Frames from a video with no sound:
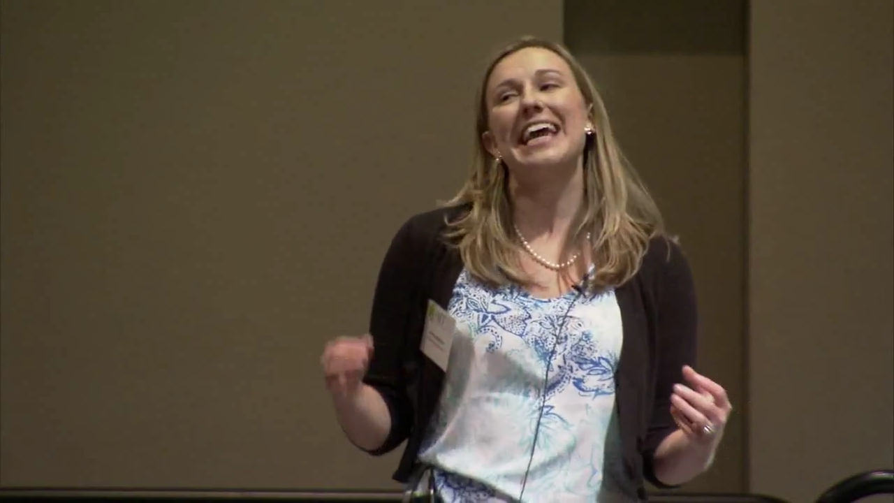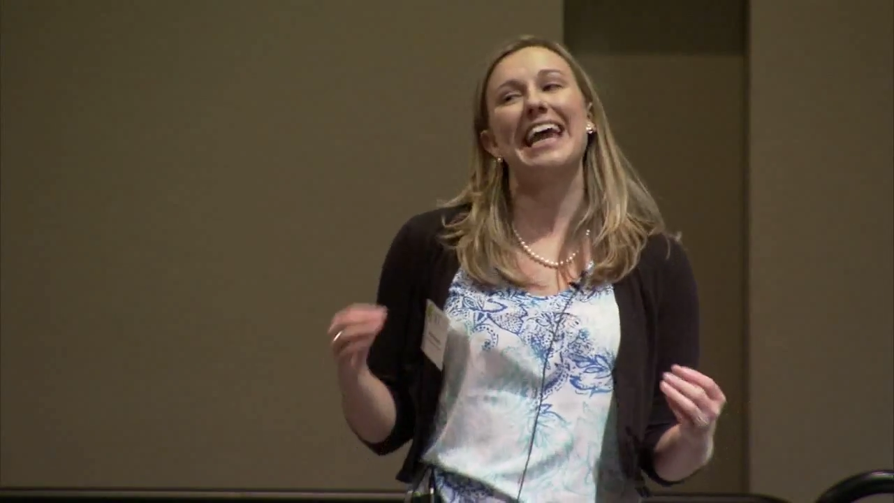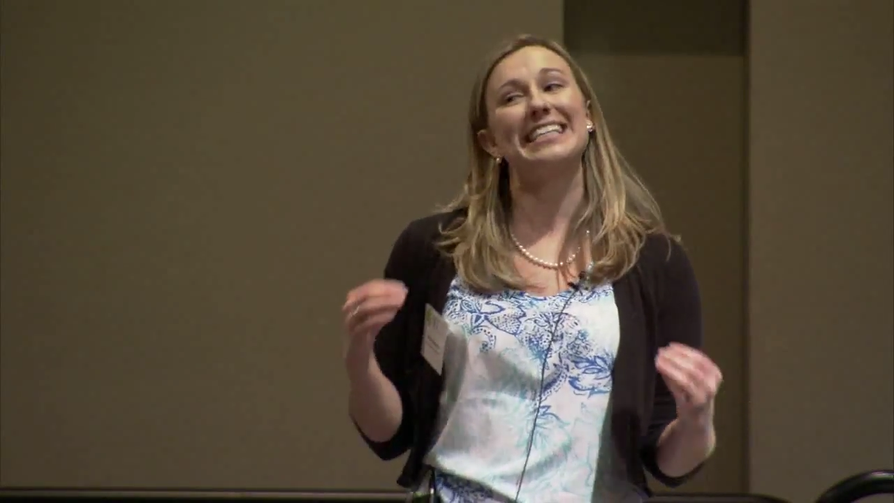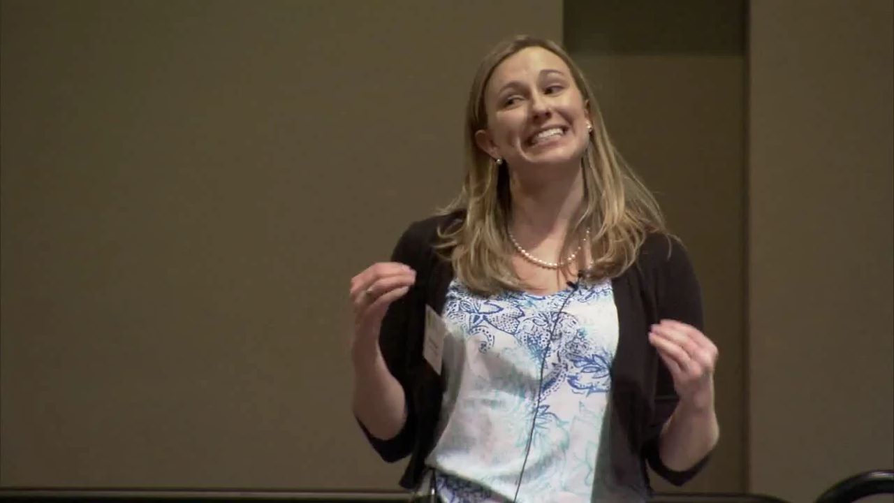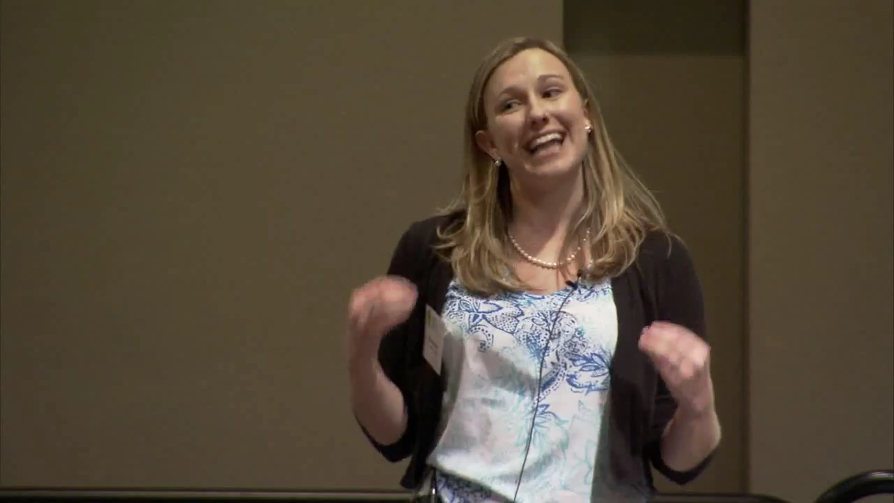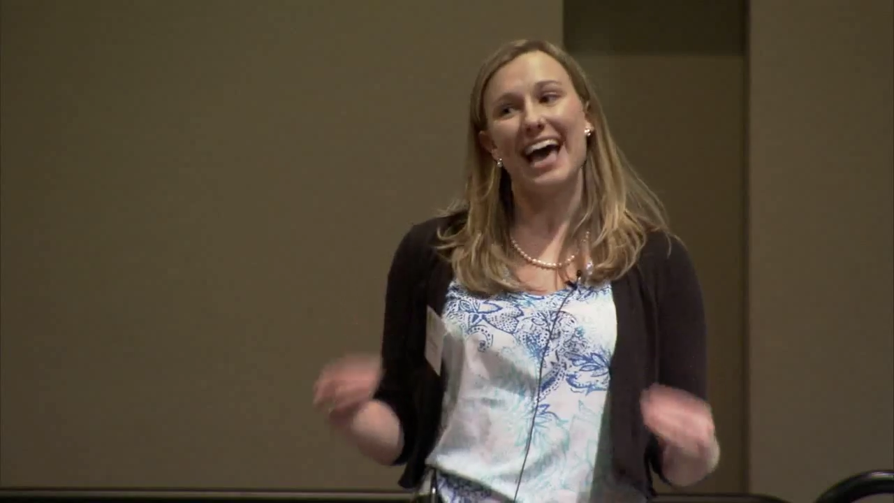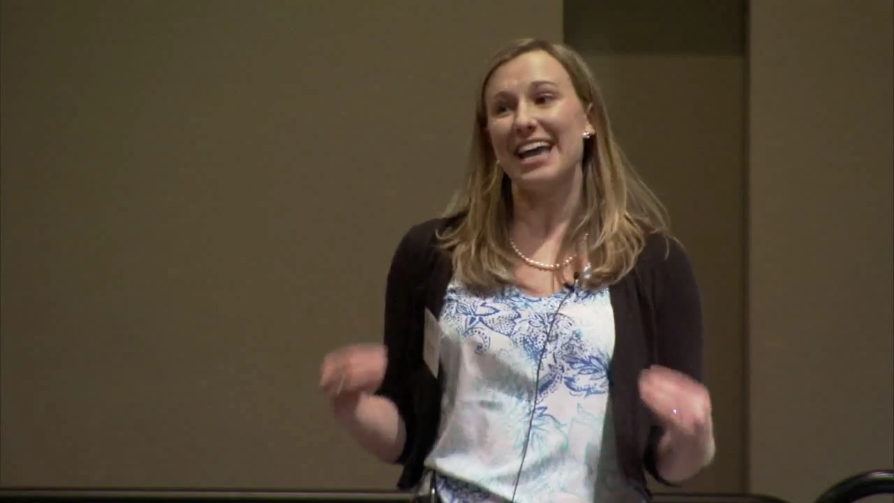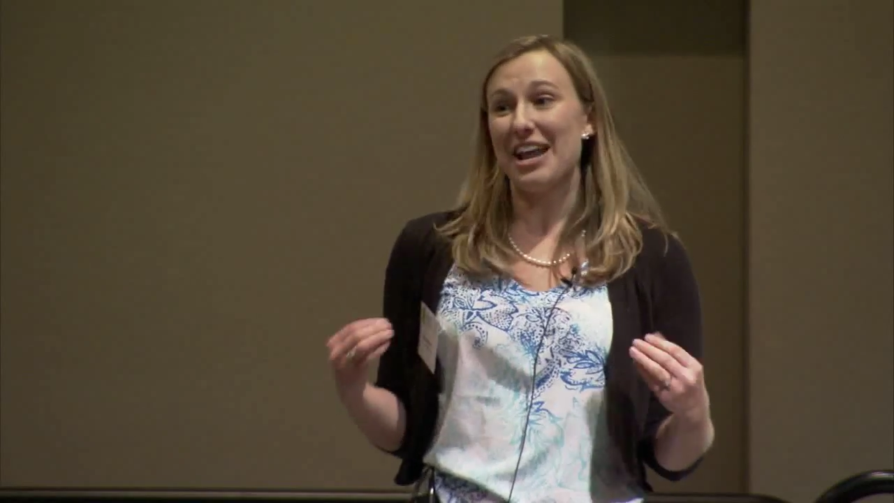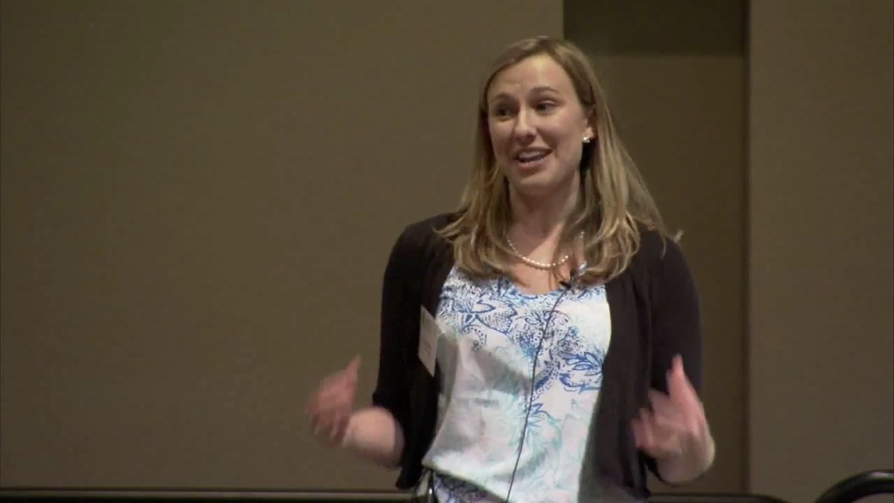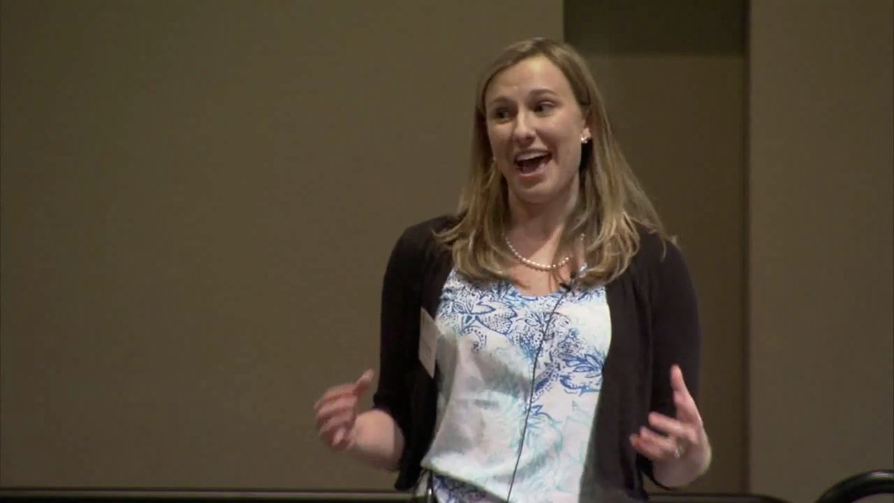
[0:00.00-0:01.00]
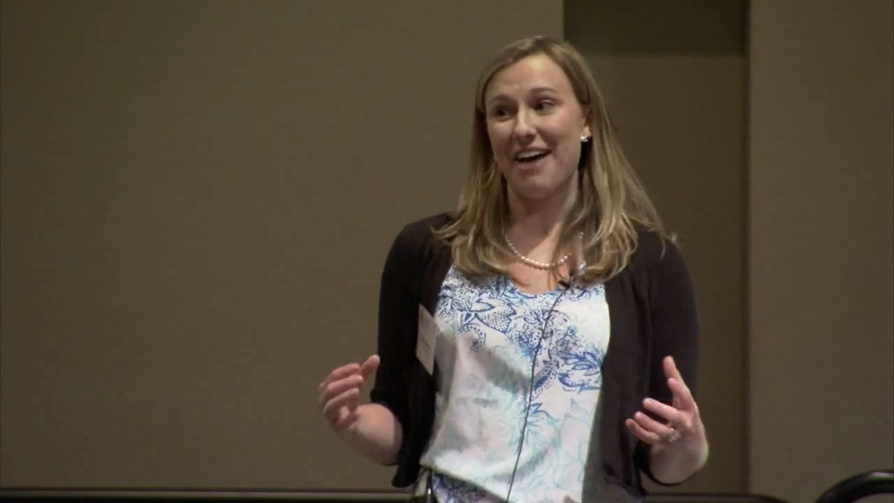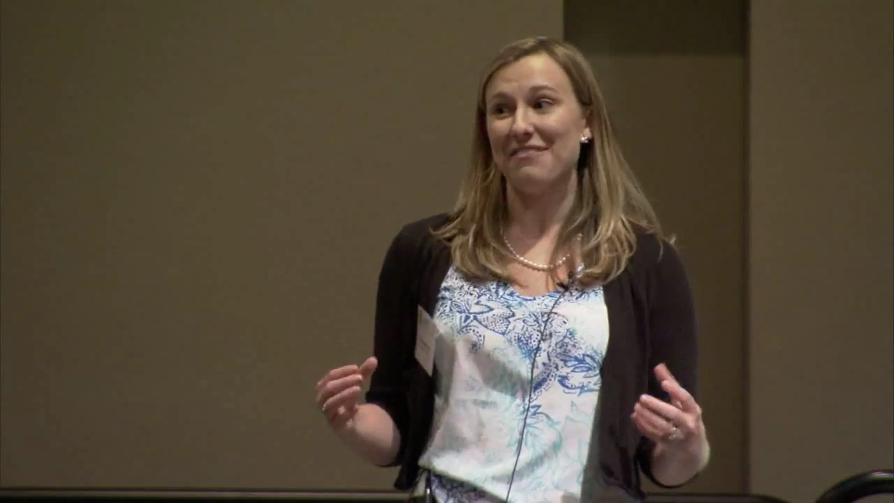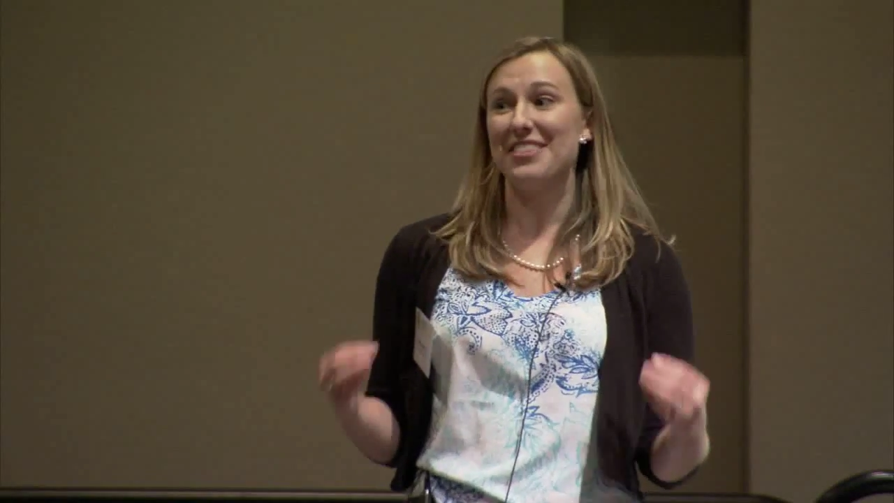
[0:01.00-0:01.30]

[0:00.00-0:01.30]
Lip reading: it's not enough,